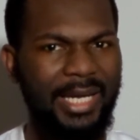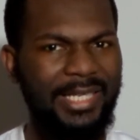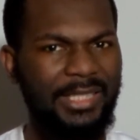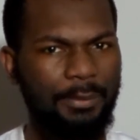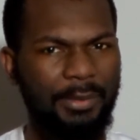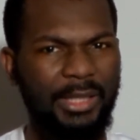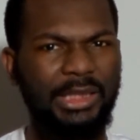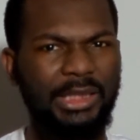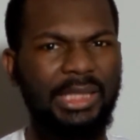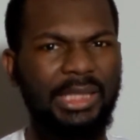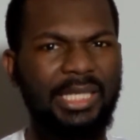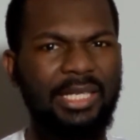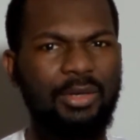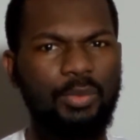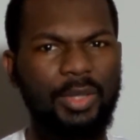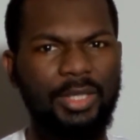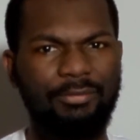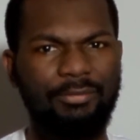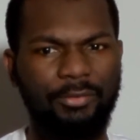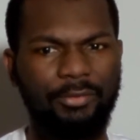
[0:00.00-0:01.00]
especially
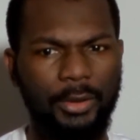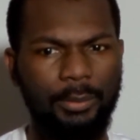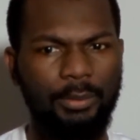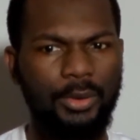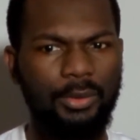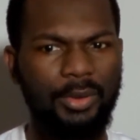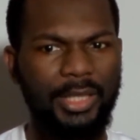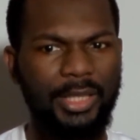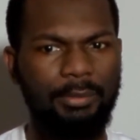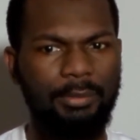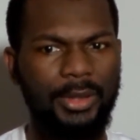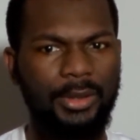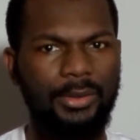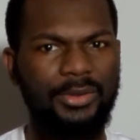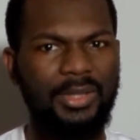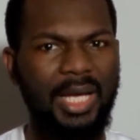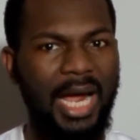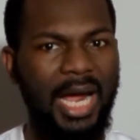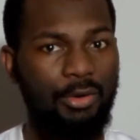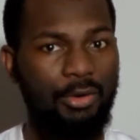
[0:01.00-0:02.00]
with verbal
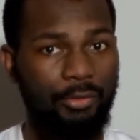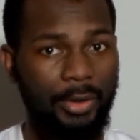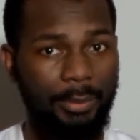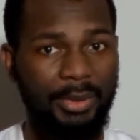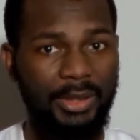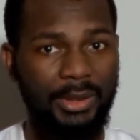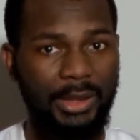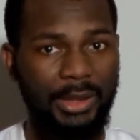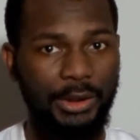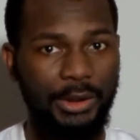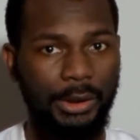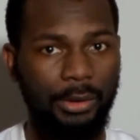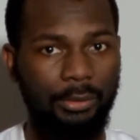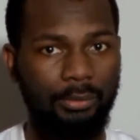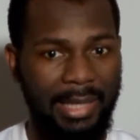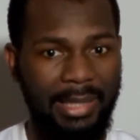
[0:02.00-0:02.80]
labels and repetition.